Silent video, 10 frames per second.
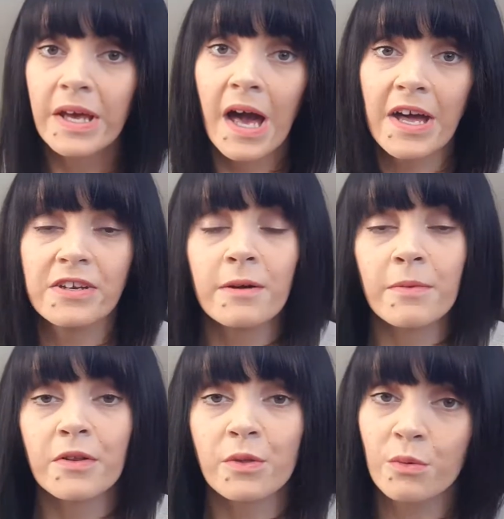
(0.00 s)
And
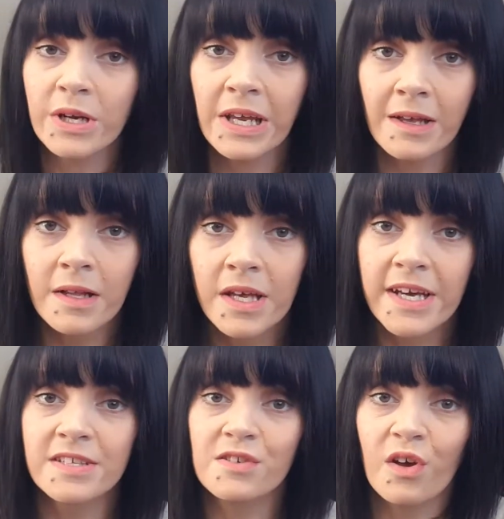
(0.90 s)
number three,
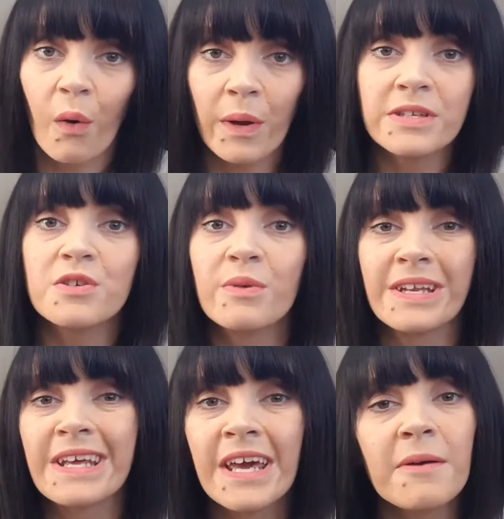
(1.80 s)
it's going to
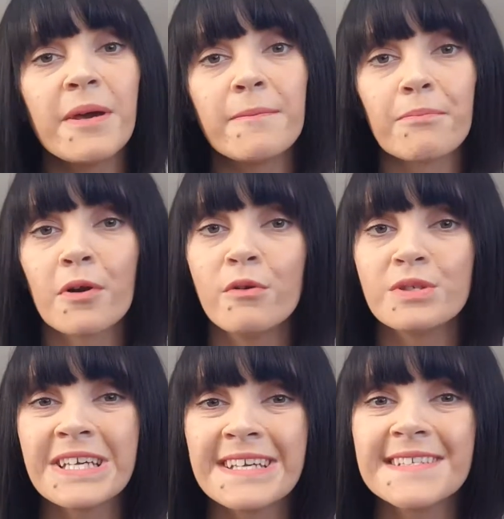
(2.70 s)
inhibit
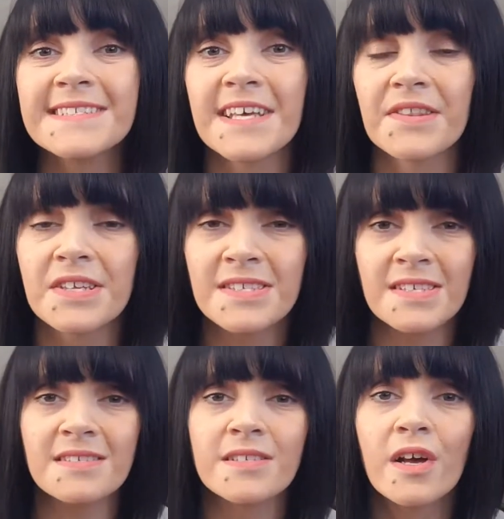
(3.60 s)
protein
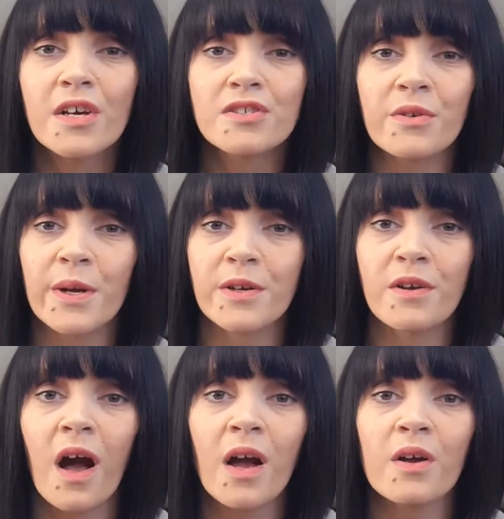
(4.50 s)
synthesis, so you're
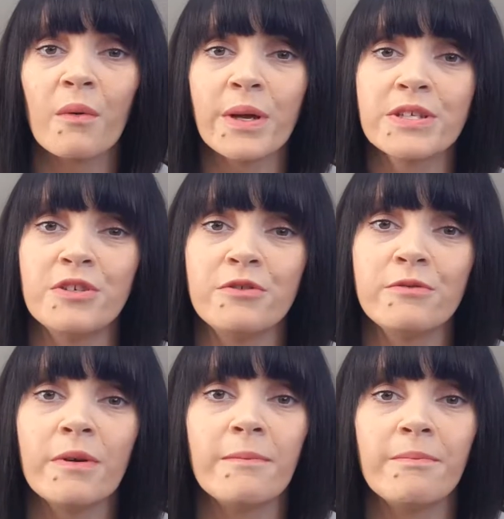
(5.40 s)
not going
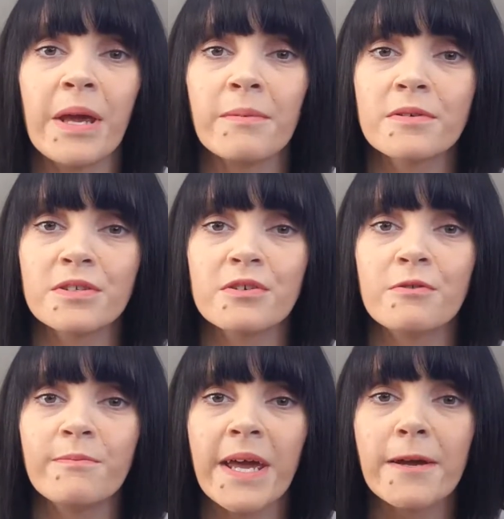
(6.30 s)
to be able
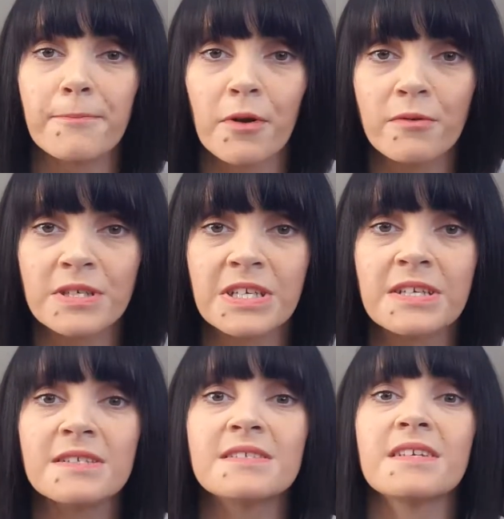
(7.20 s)
to make
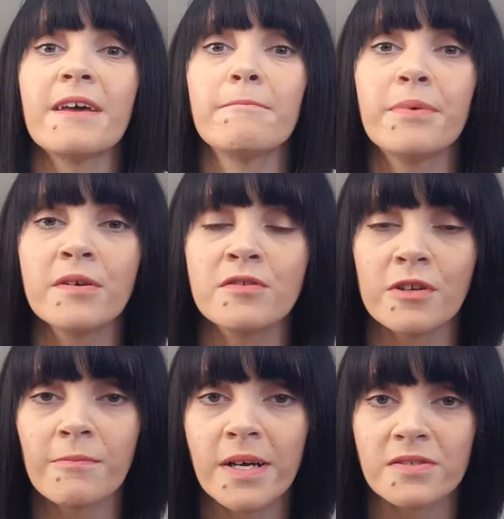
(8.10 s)
proteins and build
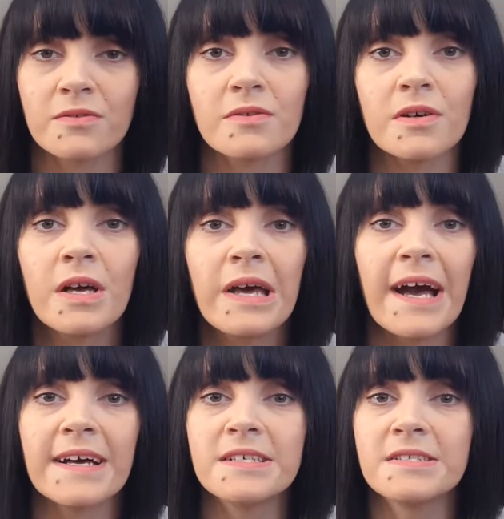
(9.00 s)
your muscle
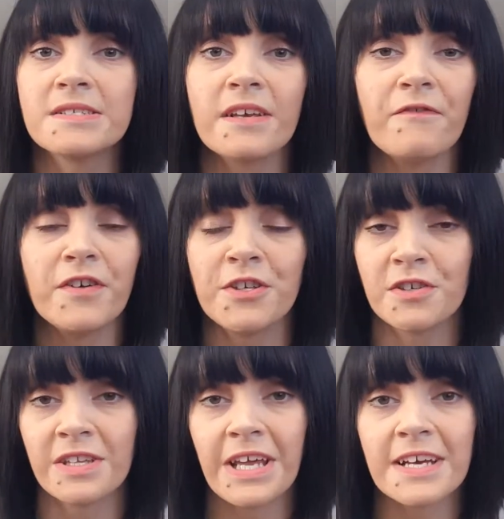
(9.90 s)
as
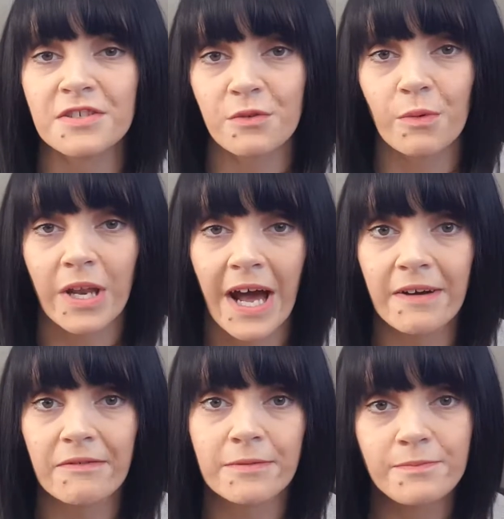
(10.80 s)
efficiently as you would have.